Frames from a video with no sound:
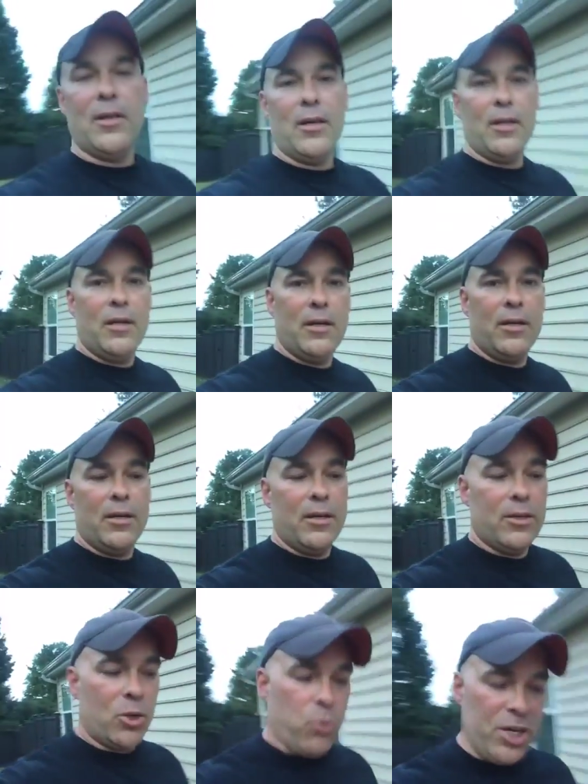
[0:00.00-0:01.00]

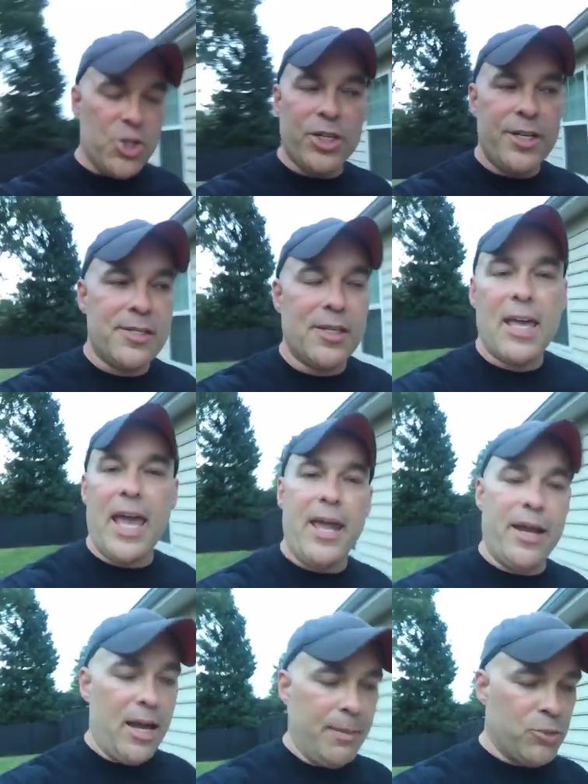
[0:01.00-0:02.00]
The question is,
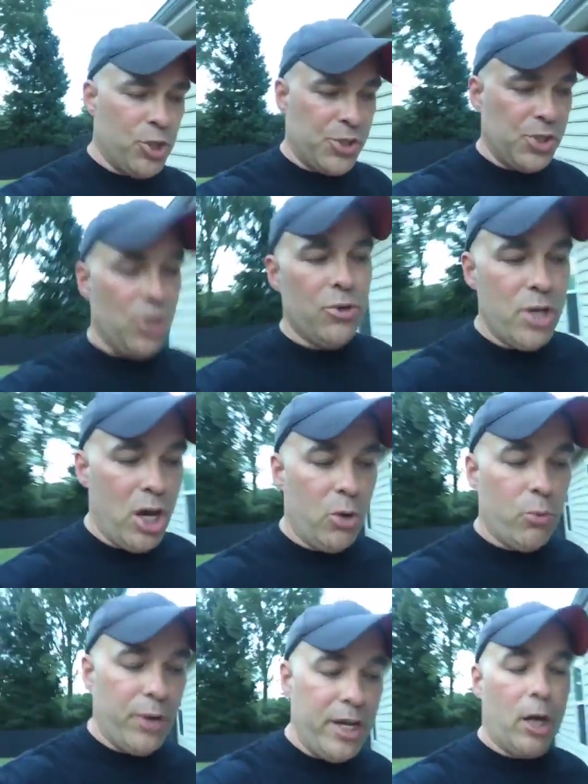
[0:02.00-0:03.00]
again, just so you
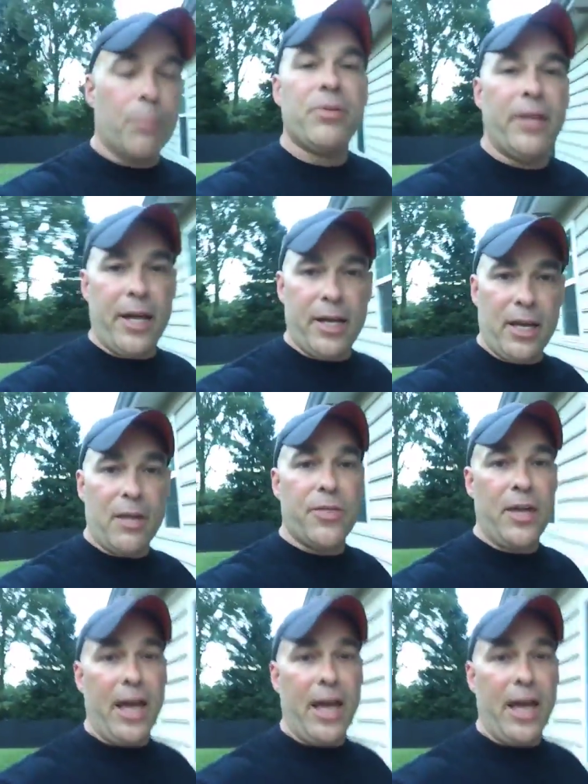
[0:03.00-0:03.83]
know, we are planning a